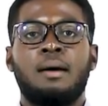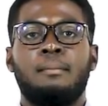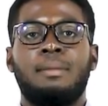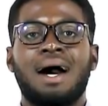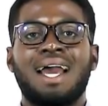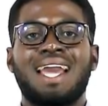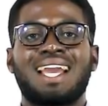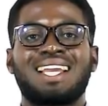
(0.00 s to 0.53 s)

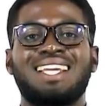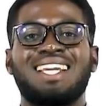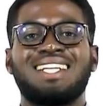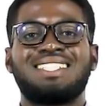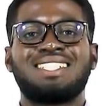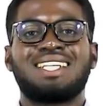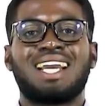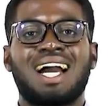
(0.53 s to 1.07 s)
by
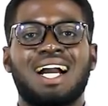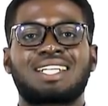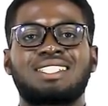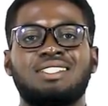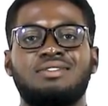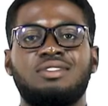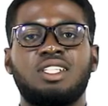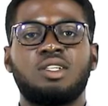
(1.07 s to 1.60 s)
engaging
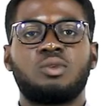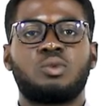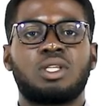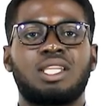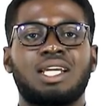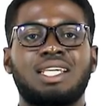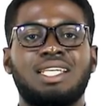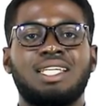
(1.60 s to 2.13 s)
actively with
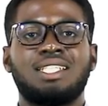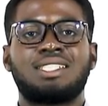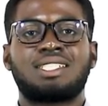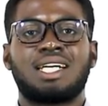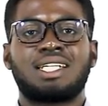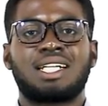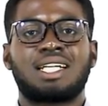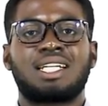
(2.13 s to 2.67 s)
the key
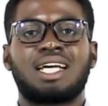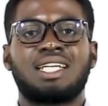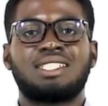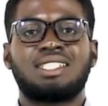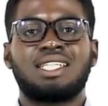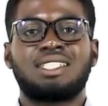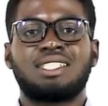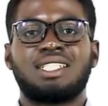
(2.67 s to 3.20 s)

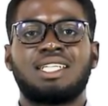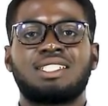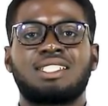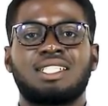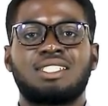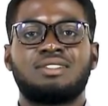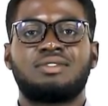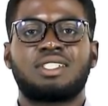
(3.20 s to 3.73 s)
standardization and
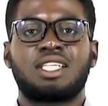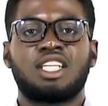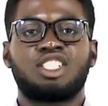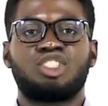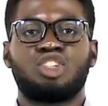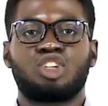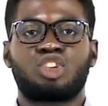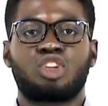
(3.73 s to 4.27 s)

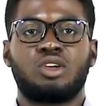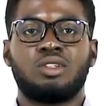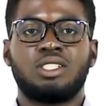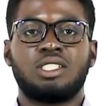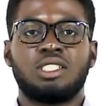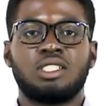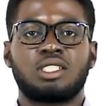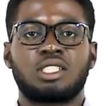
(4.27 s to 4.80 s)
certification
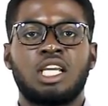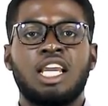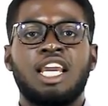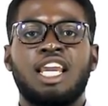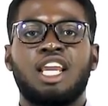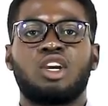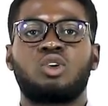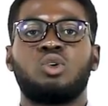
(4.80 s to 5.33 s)
authorities,
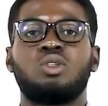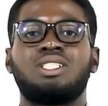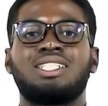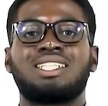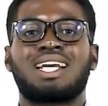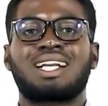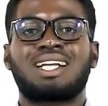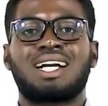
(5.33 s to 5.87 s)

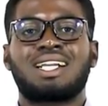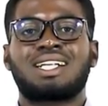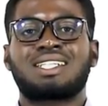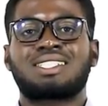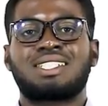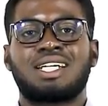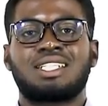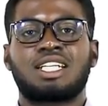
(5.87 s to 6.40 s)
including the Ghana
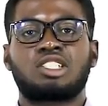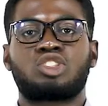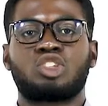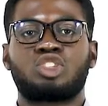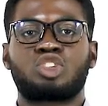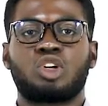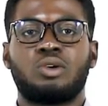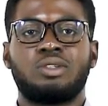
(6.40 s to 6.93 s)
Standards
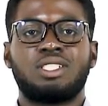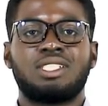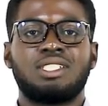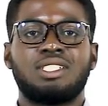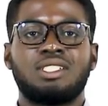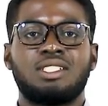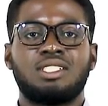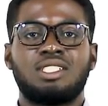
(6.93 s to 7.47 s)

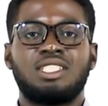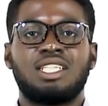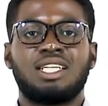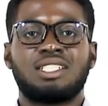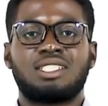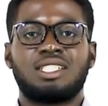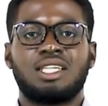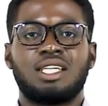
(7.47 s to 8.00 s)
Authority,
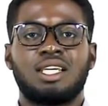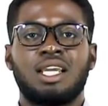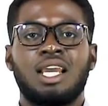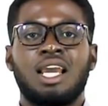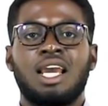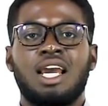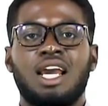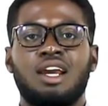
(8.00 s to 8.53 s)
GSA,
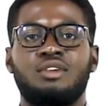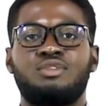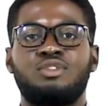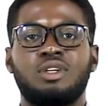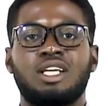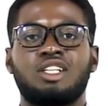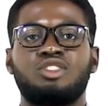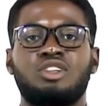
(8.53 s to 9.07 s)
and
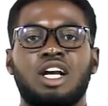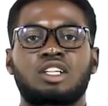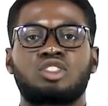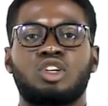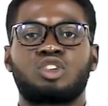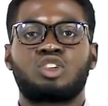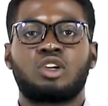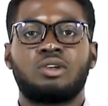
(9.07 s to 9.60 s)
Food and Drugs
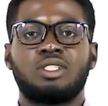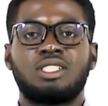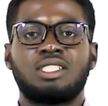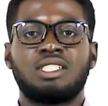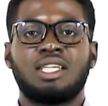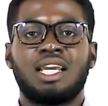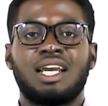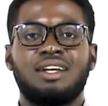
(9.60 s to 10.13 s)

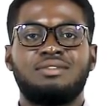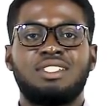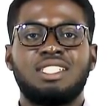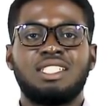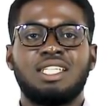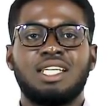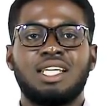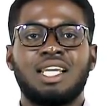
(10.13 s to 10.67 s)
Authority,
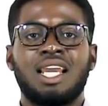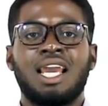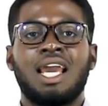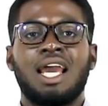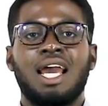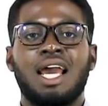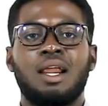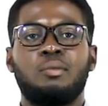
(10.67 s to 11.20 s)
FDA,
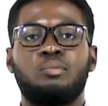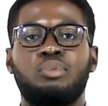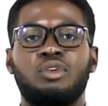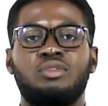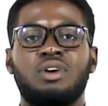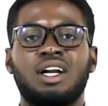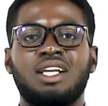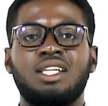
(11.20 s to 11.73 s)
and
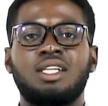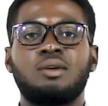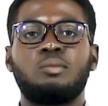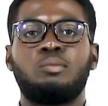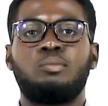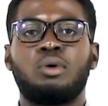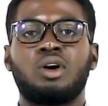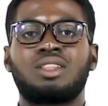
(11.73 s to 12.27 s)

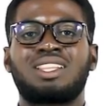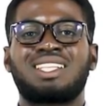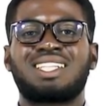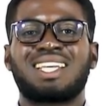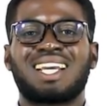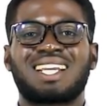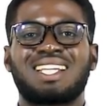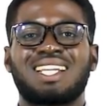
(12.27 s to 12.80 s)
providing both
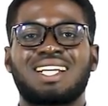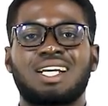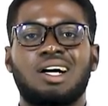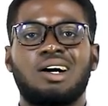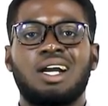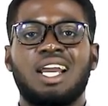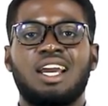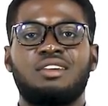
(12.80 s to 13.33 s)

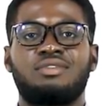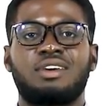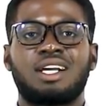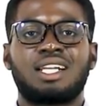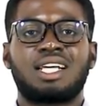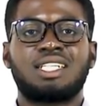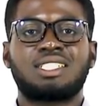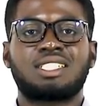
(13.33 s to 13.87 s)
technical and
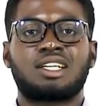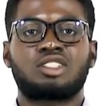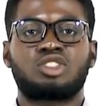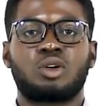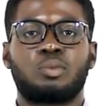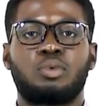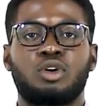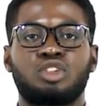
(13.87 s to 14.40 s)
financial
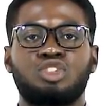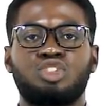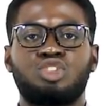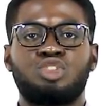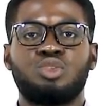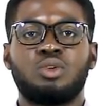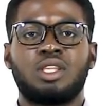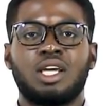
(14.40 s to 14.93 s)
support
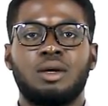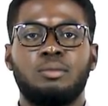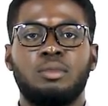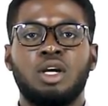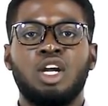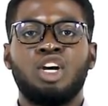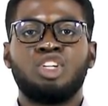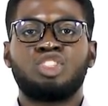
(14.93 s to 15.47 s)
to them
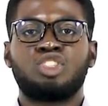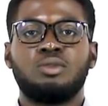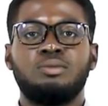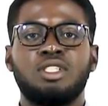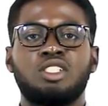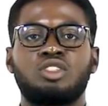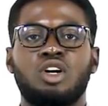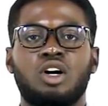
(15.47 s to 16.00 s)
to
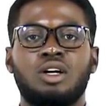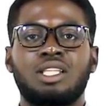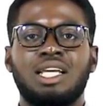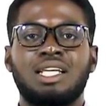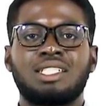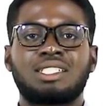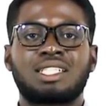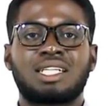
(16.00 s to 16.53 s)
meet all
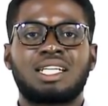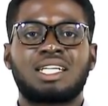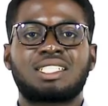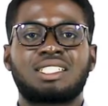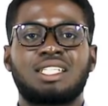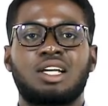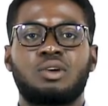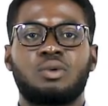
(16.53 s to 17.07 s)
the
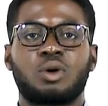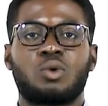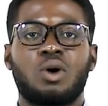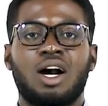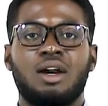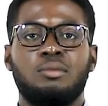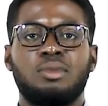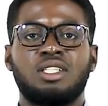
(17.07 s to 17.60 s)
international
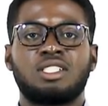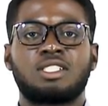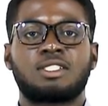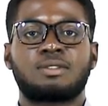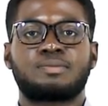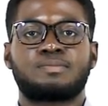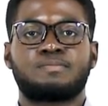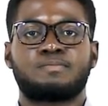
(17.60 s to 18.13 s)

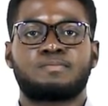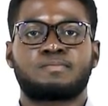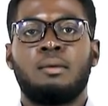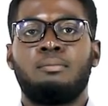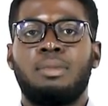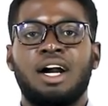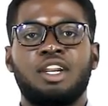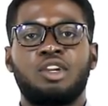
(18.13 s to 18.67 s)
requirements.
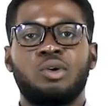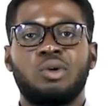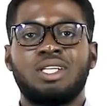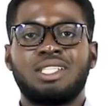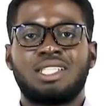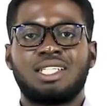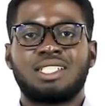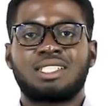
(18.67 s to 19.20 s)
By
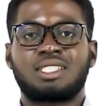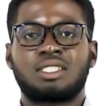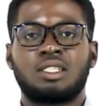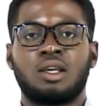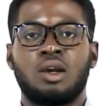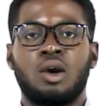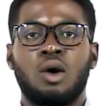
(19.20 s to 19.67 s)
doing this,